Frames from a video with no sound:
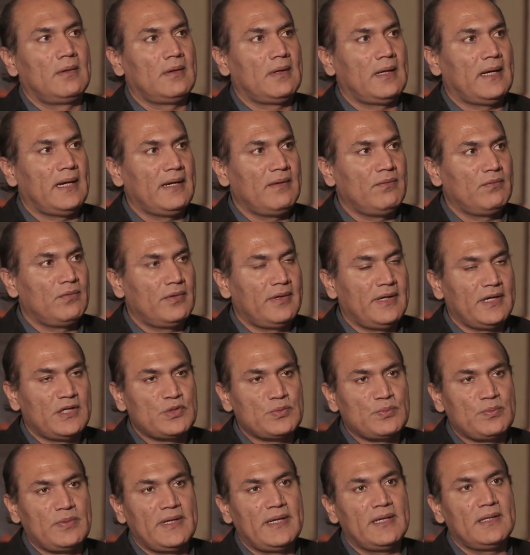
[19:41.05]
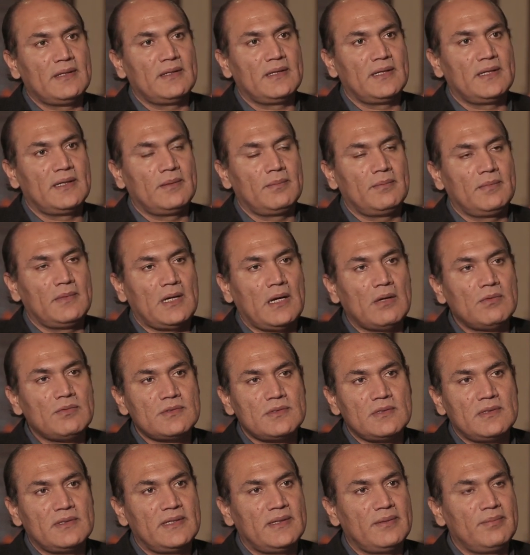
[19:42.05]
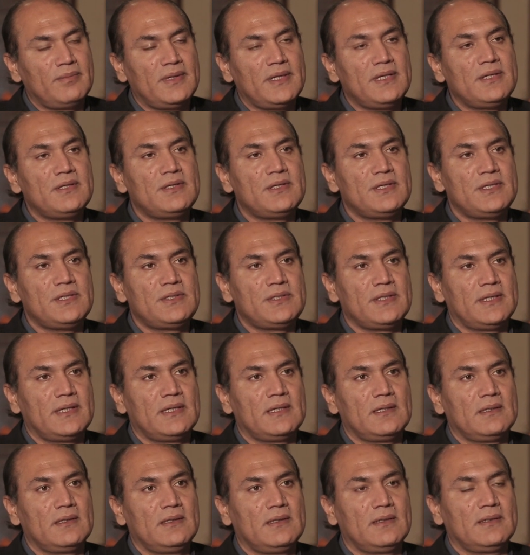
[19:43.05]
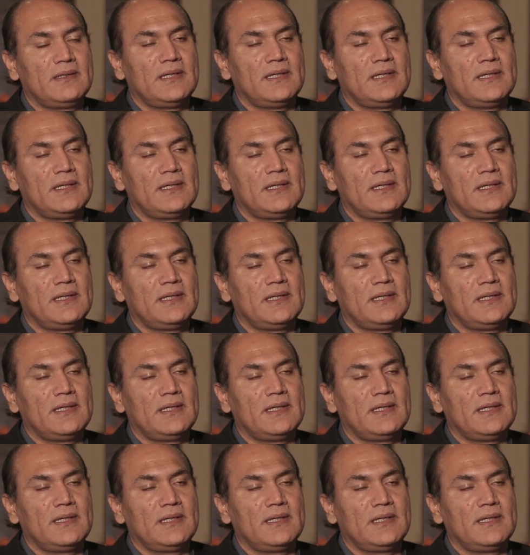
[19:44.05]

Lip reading: I would explain them, counsel them in detail